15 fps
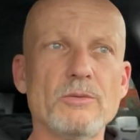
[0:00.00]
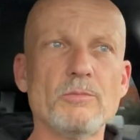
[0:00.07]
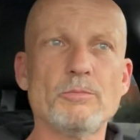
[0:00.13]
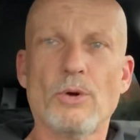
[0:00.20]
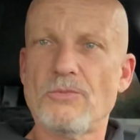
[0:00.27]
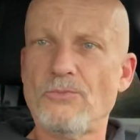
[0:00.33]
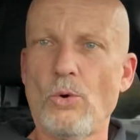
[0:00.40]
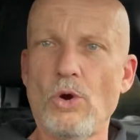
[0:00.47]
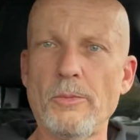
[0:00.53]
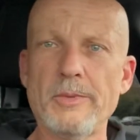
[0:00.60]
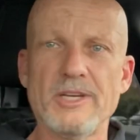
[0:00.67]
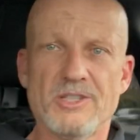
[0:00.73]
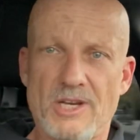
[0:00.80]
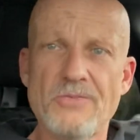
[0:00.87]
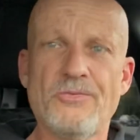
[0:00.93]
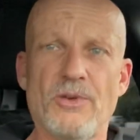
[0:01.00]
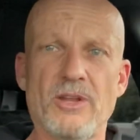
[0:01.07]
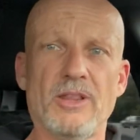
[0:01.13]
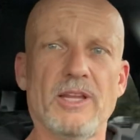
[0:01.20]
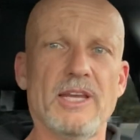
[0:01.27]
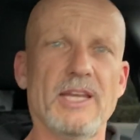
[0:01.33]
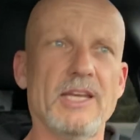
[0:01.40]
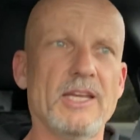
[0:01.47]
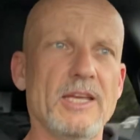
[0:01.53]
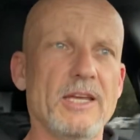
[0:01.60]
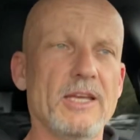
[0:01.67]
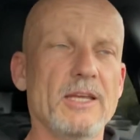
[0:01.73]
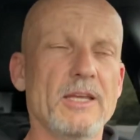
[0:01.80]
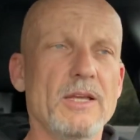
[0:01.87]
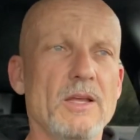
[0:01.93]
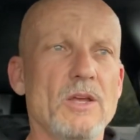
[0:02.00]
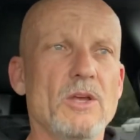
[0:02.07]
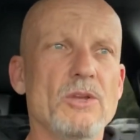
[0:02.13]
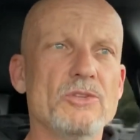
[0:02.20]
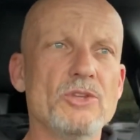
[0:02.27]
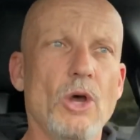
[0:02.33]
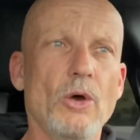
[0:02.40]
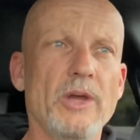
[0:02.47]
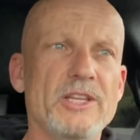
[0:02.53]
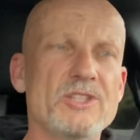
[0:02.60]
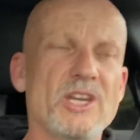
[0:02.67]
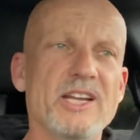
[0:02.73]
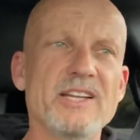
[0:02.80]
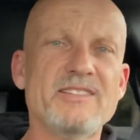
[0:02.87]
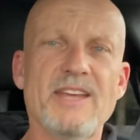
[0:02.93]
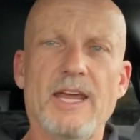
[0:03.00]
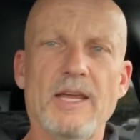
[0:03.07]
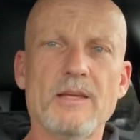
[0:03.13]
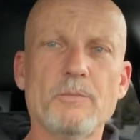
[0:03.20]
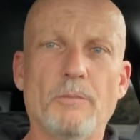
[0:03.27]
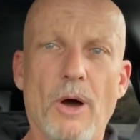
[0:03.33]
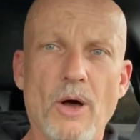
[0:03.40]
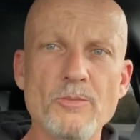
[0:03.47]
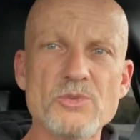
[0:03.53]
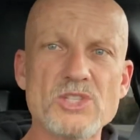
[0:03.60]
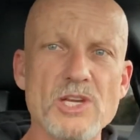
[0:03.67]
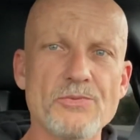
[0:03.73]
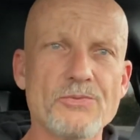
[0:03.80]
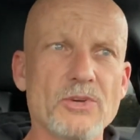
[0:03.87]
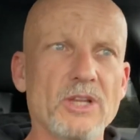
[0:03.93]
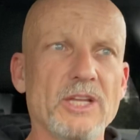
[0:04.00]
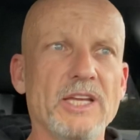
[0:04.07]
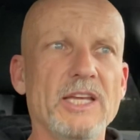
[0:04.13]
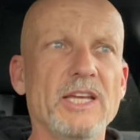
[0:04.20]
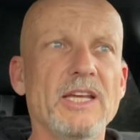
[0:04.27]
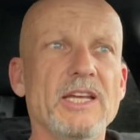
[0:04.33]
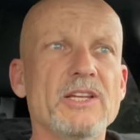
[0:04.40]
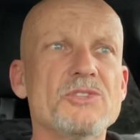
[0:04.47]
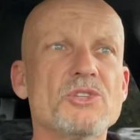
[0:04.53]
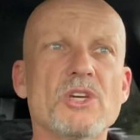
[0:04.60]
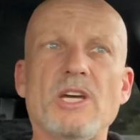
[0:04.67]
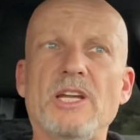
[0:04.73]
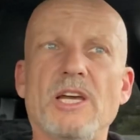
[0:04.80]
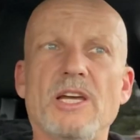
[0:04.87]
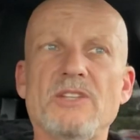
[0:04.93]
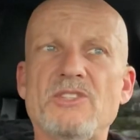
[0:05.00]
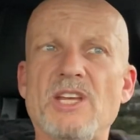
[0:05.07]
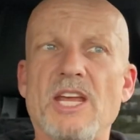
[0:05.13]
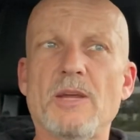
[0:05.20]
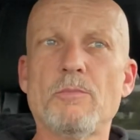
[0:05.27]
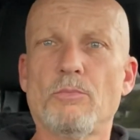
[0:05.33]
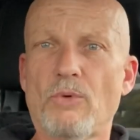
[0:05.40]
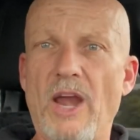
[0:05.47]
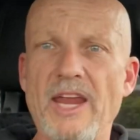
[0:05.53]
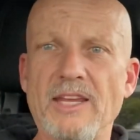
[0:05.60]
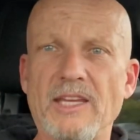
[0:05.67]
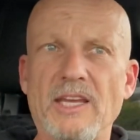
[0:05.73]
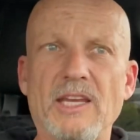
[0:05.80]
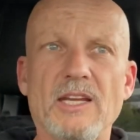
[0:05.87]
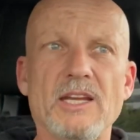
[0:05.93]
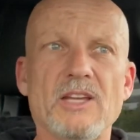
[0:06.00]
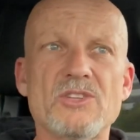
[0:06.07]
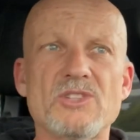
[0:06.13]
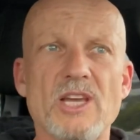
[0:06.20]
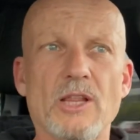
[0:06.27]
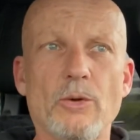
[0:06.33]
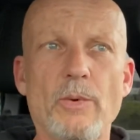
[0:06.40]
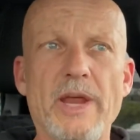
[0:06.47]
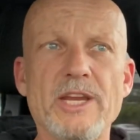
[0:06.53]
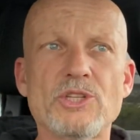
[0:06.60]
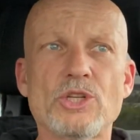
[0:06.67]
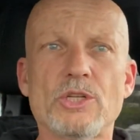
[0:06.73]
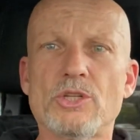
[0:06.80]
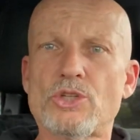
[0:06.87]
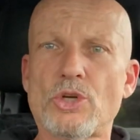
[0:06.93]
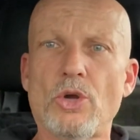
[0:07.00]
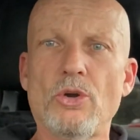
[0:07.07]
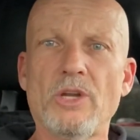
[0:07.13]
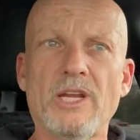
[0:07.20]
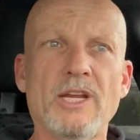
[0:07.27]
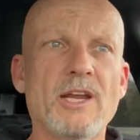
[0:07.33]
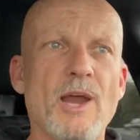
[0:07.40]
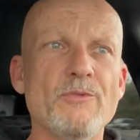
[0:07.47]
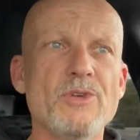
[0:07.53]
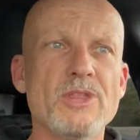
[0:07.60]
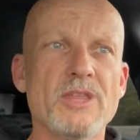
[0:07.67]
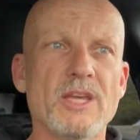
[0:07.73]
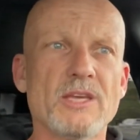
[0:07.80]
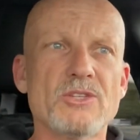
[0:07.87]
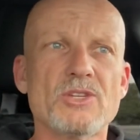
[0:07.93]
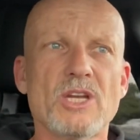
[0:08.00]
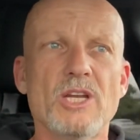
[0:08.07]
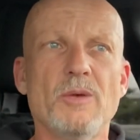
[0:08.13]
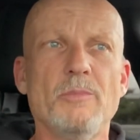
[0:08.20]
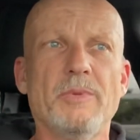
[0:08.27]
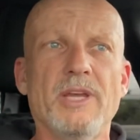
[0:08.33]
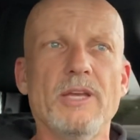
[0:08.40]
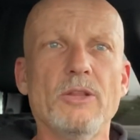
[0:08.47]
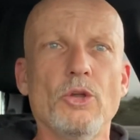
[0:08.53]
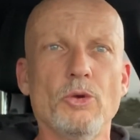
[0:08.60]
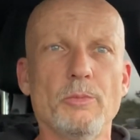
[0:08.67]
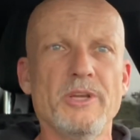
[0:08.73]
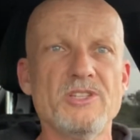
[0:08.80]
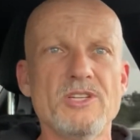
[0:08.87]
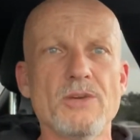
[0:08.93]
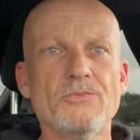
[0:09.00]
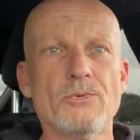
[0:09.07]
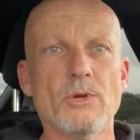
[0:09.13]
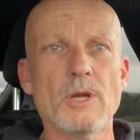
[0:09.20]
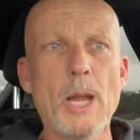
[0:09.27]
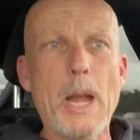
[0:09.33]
performing differently. So it's gonna take bumps differently, it's gonna take braking, acceleration, churning, everything's gonna be a little bit different.